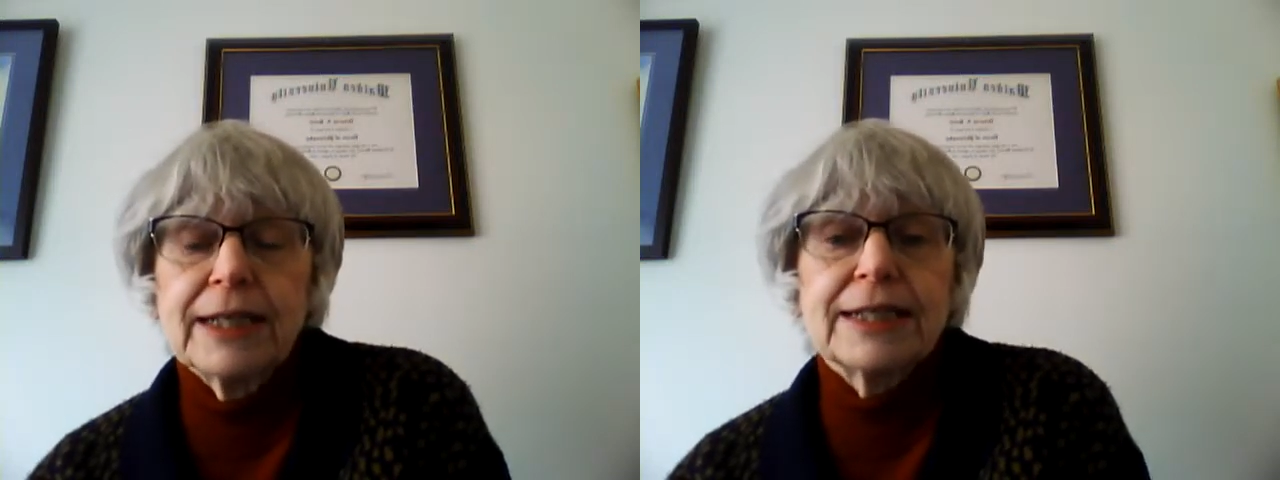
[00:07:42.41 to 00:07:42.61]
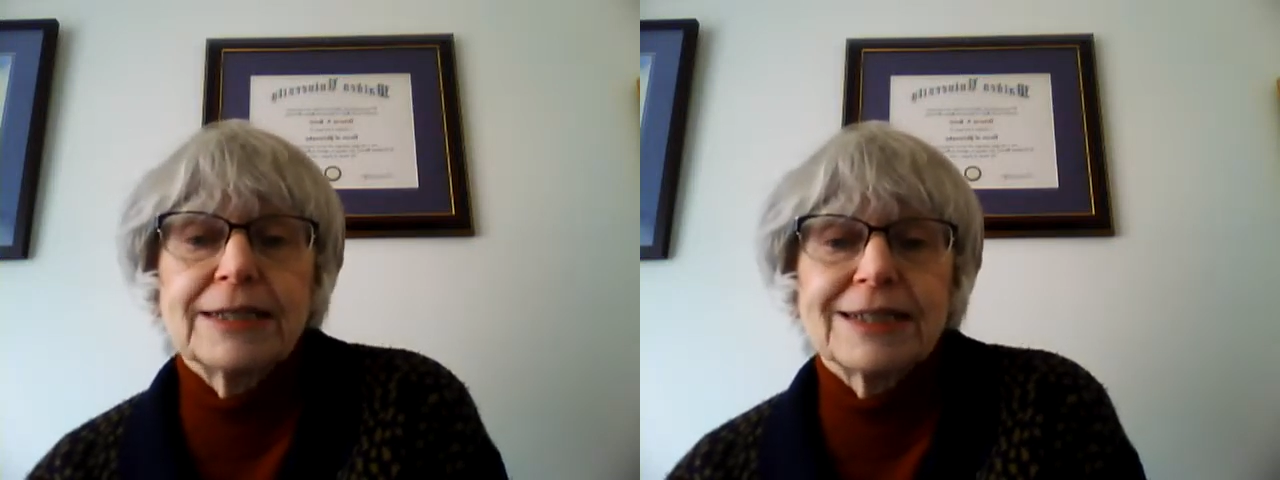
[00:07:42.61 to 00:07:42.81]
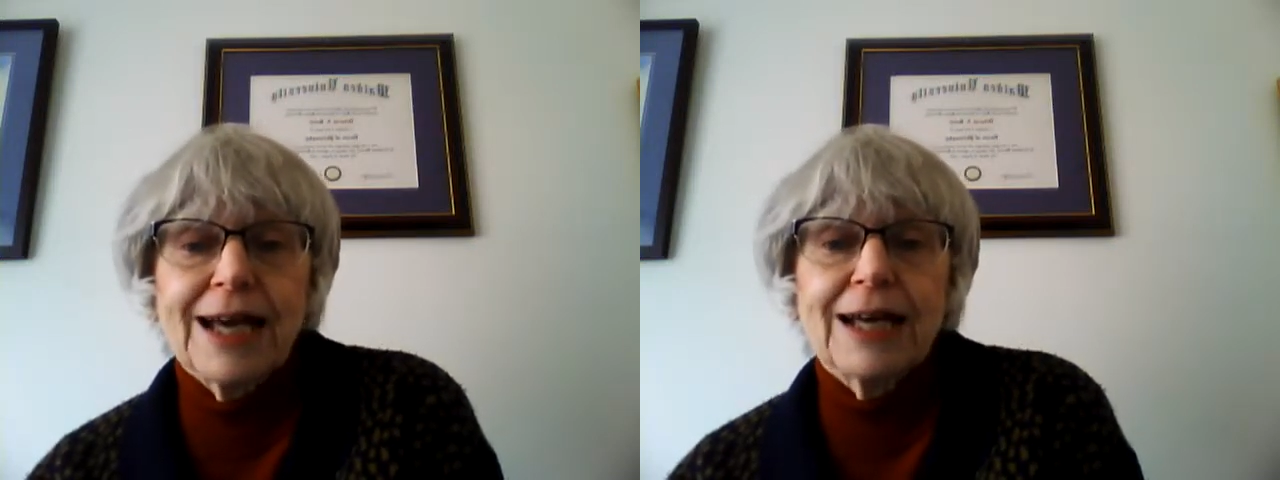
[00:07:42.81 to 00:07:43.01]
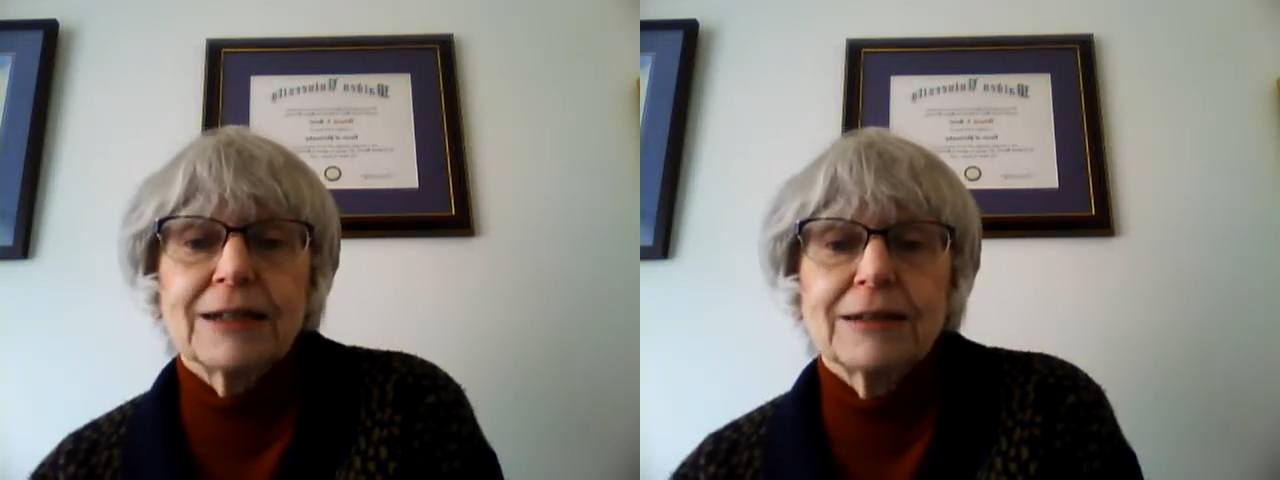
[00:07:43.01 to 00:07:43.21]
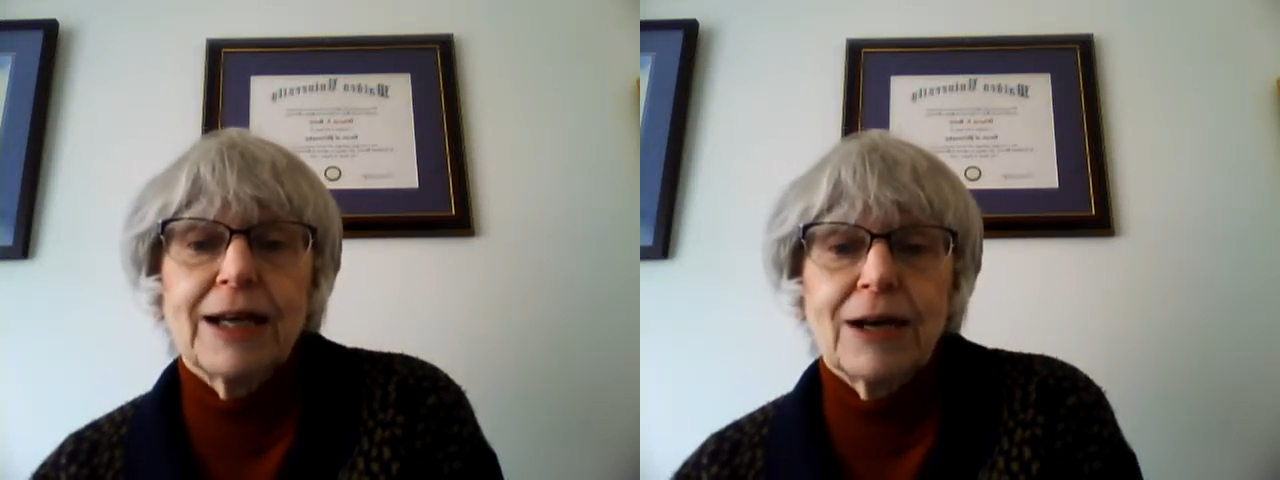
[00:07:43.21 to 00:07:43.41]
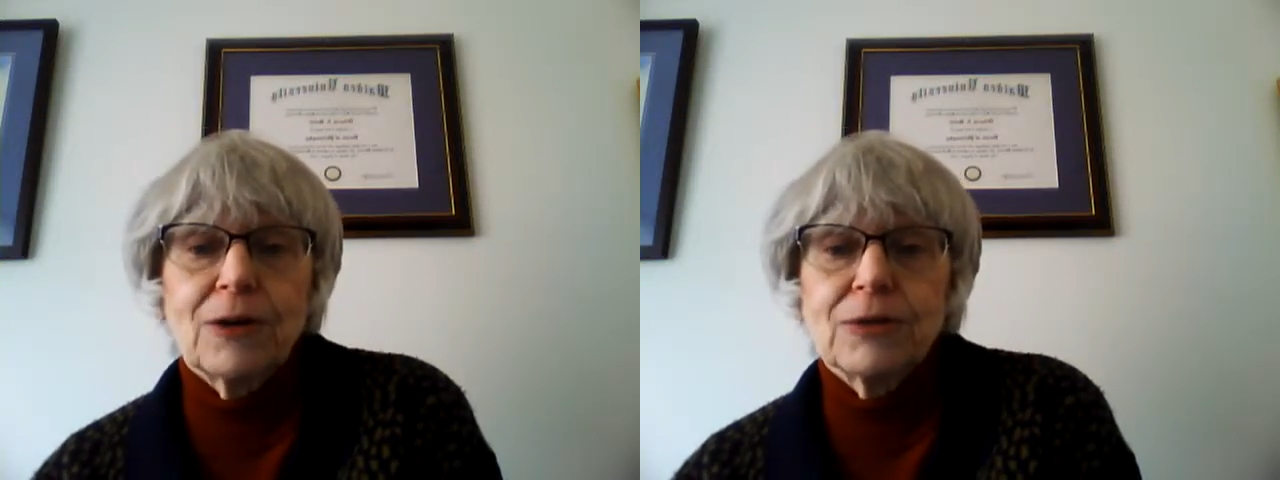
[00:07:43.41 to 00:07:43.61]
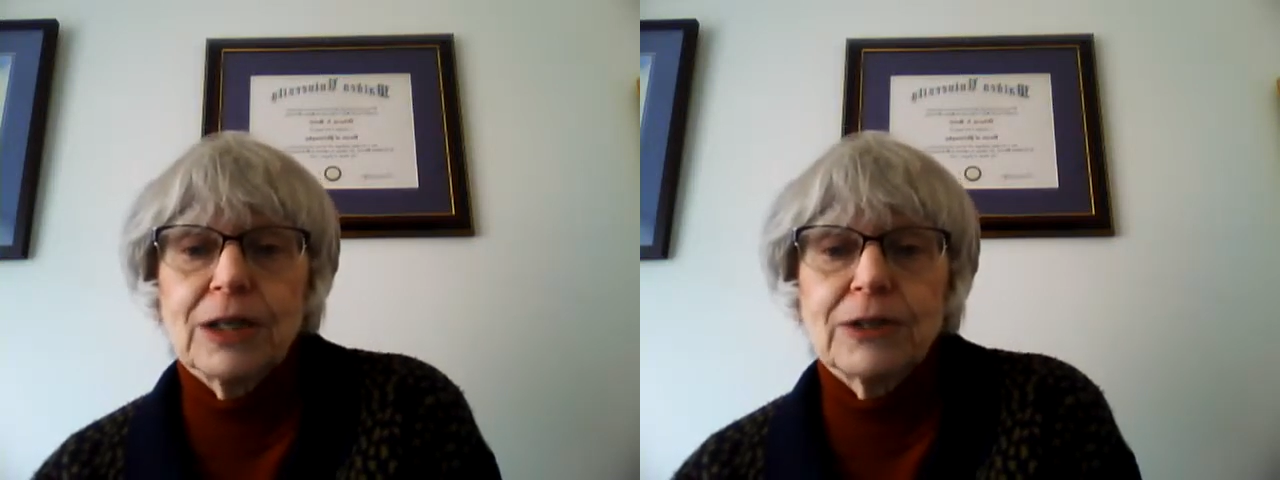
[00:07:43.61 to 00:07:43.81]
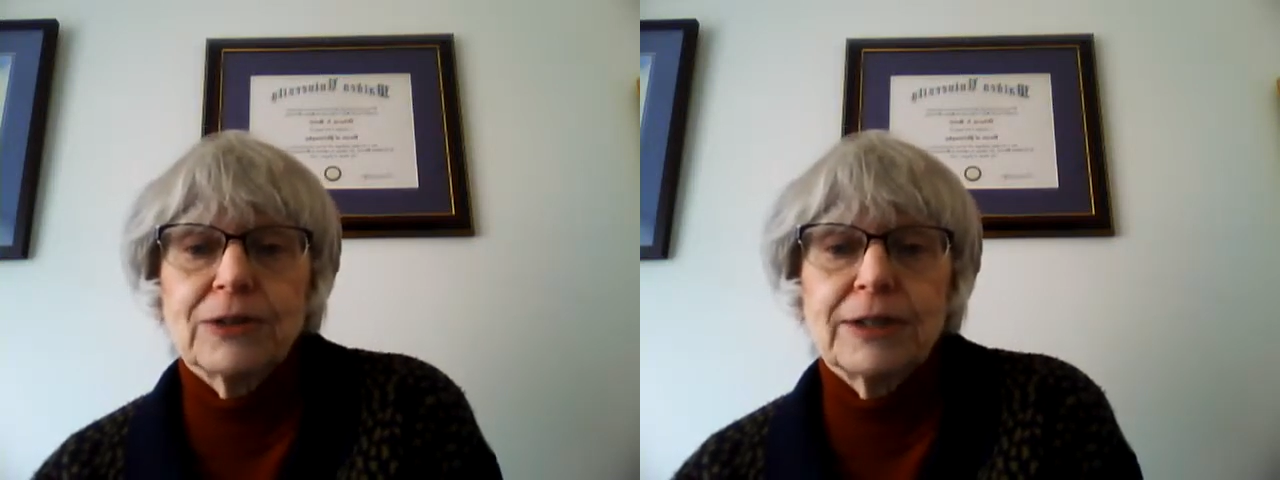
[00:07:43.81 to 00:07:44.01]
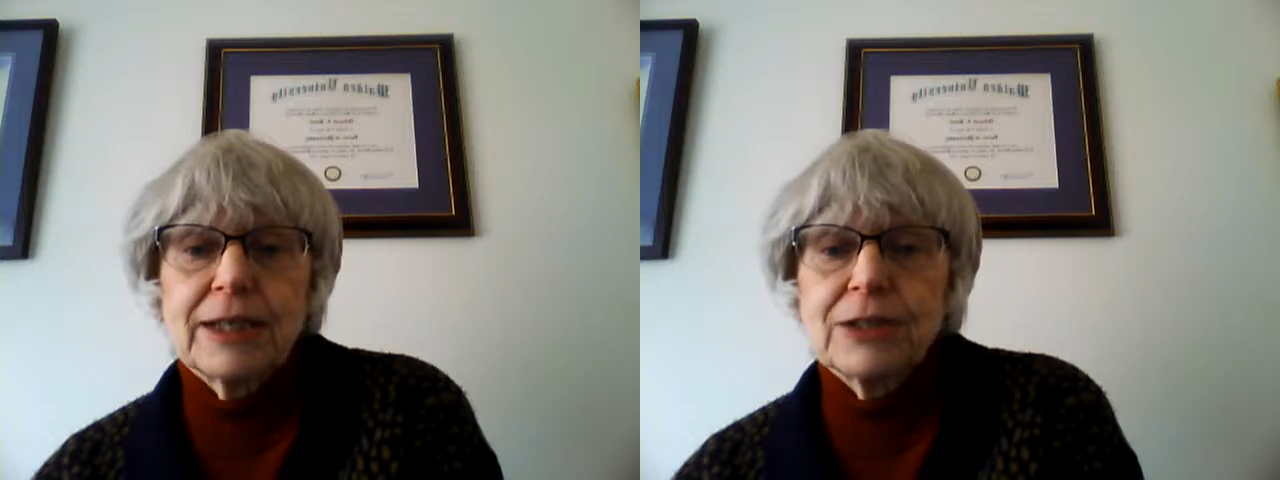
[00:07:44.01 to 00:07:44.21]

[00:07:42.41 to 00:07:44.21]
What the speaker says: is not allowed under the